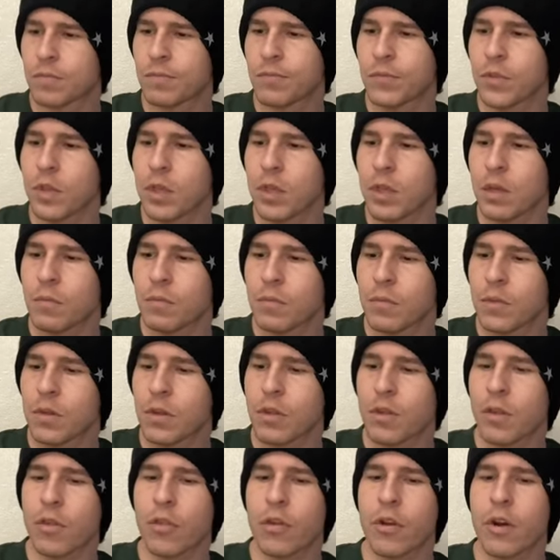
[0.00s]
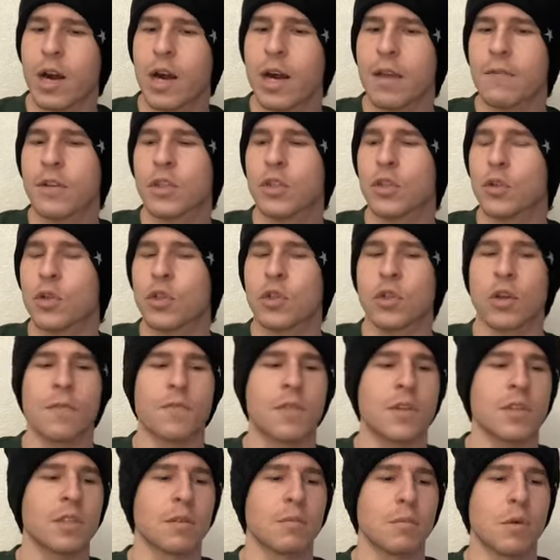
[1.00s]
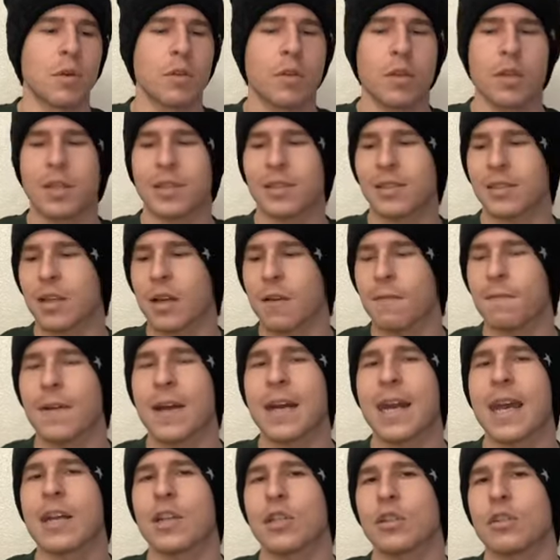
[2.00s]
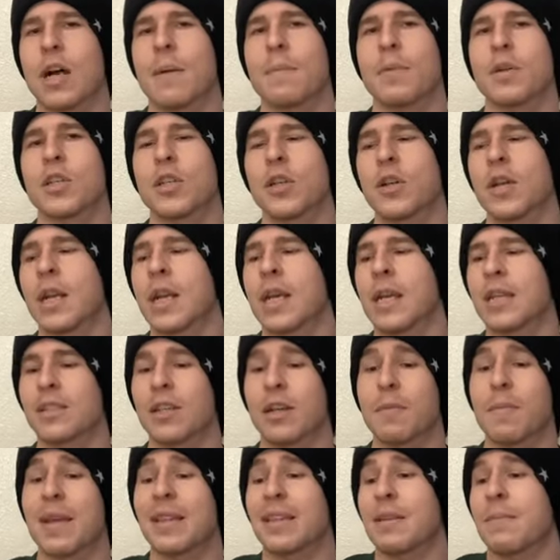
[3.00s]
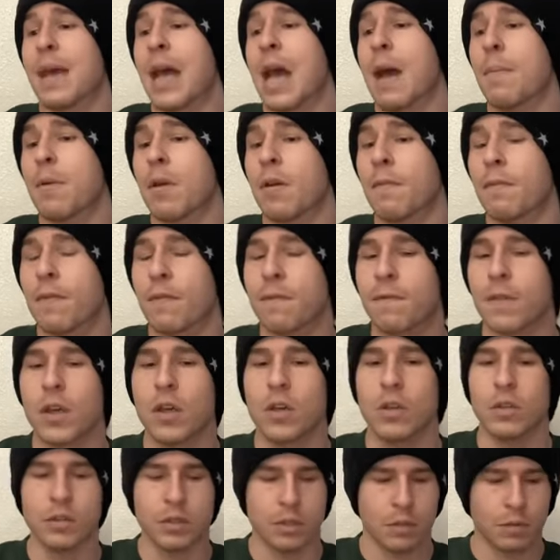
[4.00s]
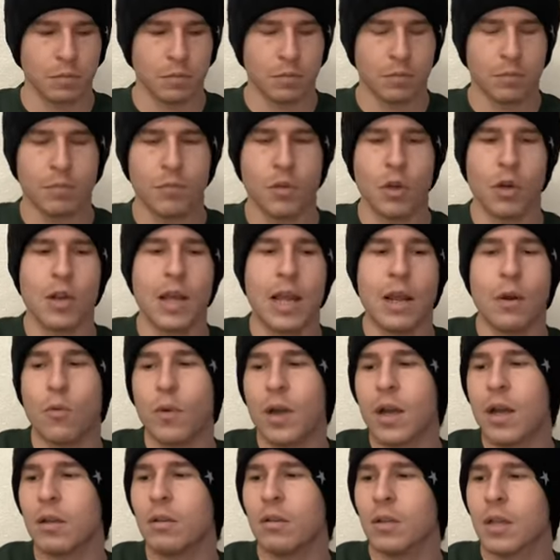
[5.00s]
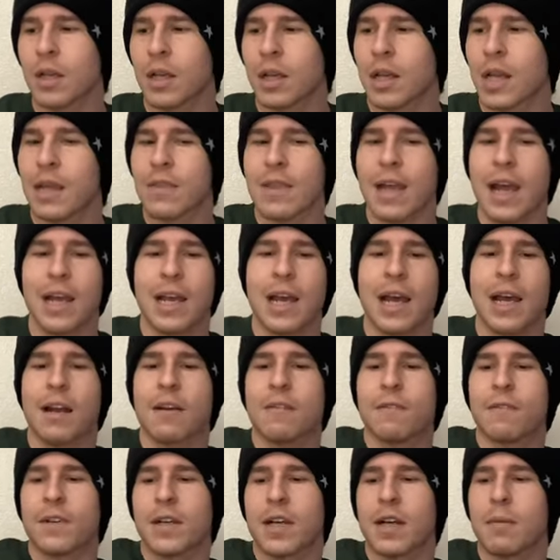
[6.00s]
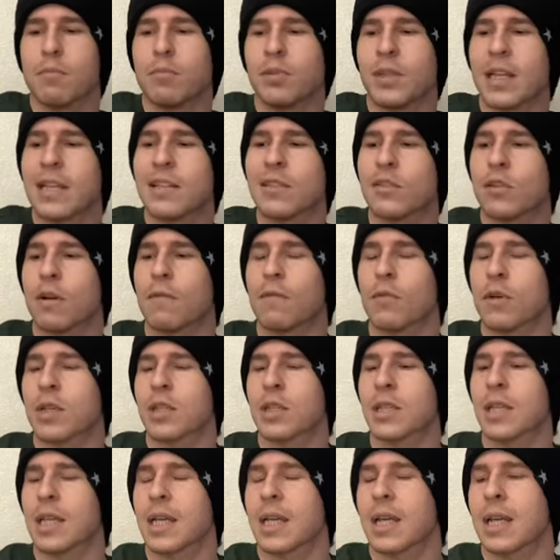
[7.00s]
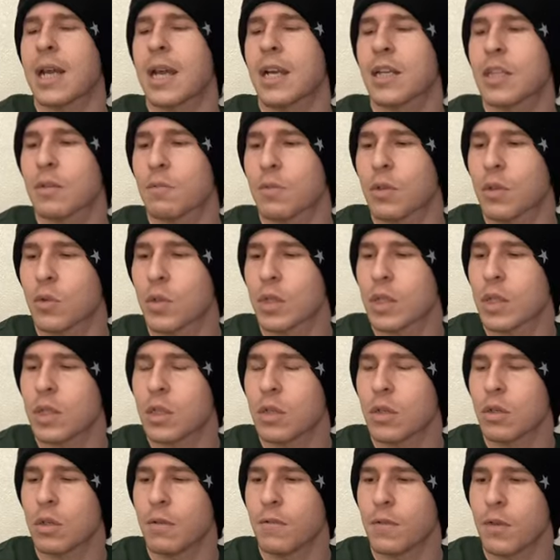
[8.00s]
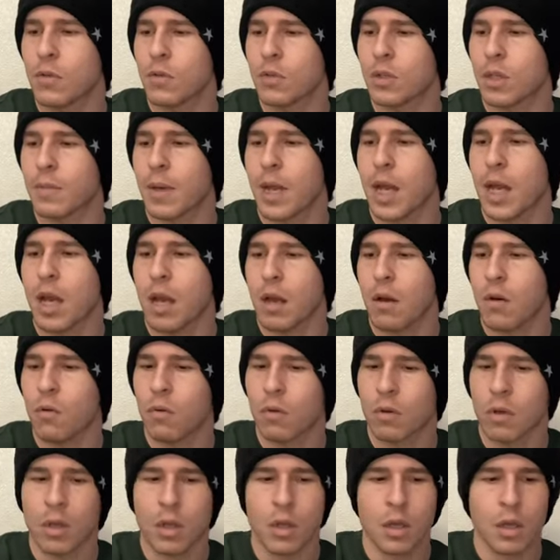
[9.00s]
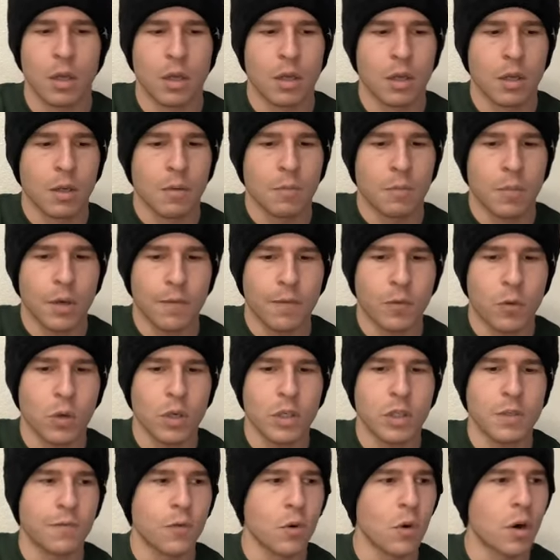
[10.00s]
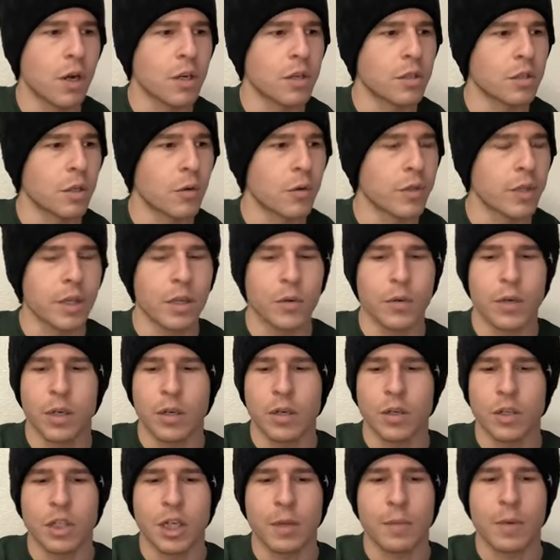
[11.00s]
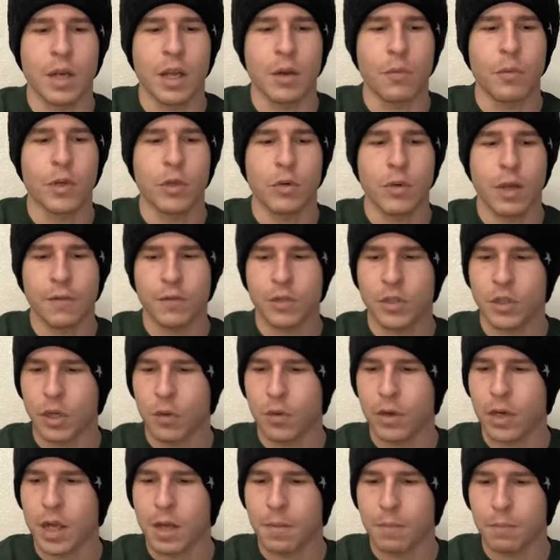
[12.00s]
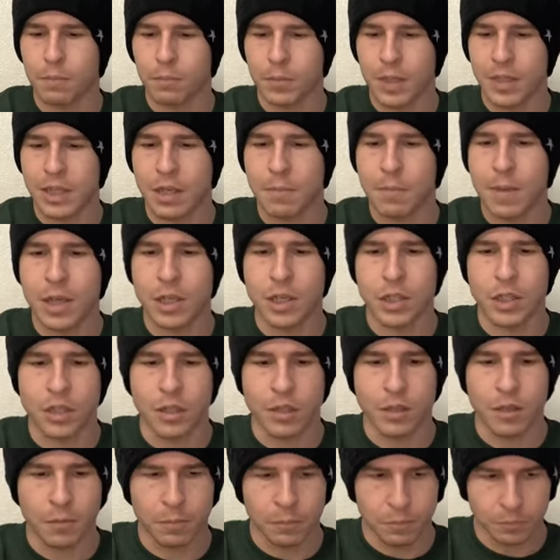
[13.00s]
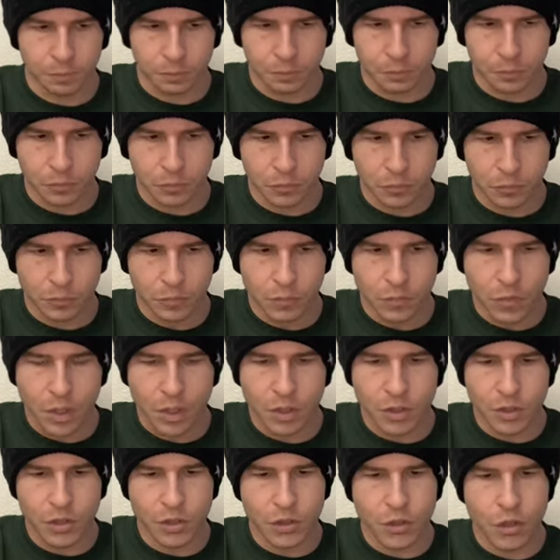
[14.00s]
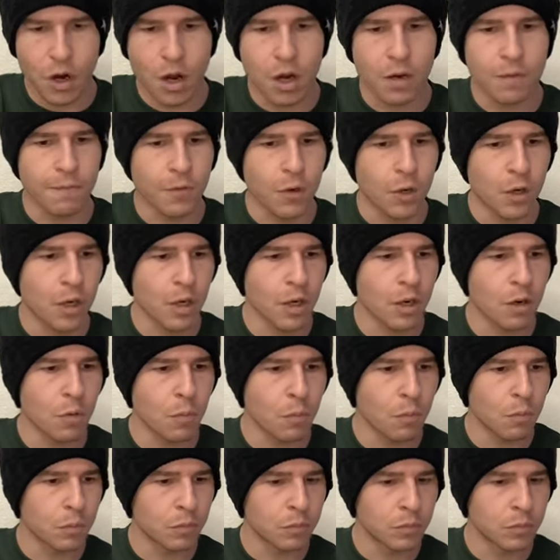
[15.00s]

Yeah, they're not even too sure if this financial opportunity is gonna make them happy or fulfilled. They're like, well, and that kind of blends over into the connection between the two of you somehow. But of course, if you are dealing with anyone here, Gemini, we do have showing up, as I mentioned, strong Virgo.